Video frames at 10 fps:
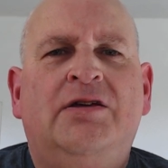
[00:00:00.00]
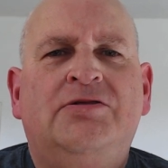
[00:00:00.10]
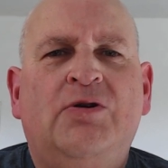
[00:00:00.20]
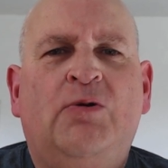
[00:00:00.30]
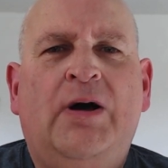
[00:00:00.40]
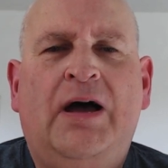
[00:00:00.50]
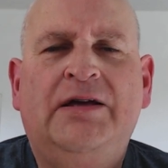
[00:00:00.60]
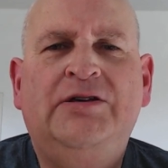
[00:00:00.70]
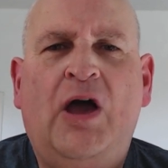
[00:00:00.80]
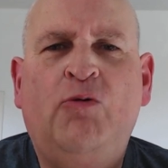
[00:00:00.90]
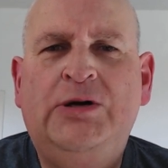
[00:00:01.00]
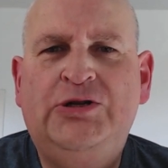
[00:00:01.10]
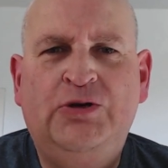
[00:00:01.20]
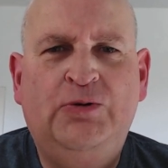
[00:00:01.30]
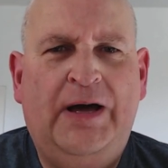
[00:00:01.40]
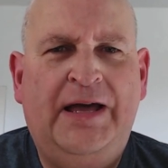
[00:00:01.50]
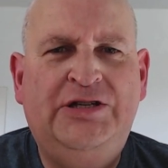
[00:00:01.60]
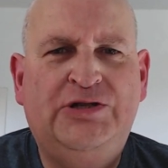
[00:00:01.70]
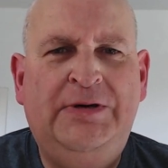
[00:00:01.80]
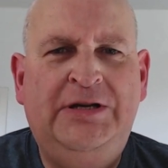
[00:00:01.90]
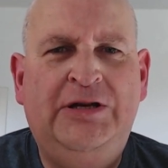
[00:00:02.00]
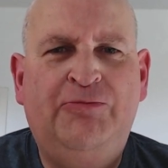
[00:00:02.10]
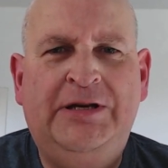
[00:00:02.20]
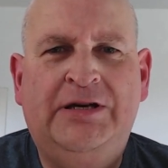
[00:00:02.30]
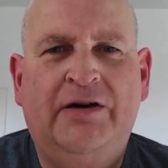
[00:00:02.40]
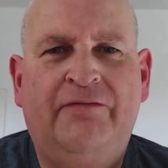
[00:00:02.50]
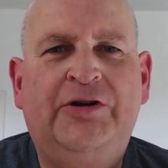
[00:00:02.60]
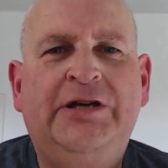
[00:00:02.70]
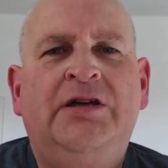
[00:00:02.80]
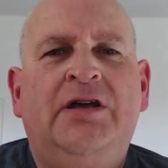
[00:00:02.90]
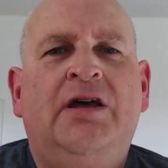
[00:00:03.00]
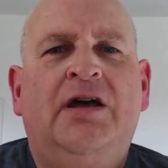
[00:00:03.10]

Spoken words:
so I wish you a speedy recovery,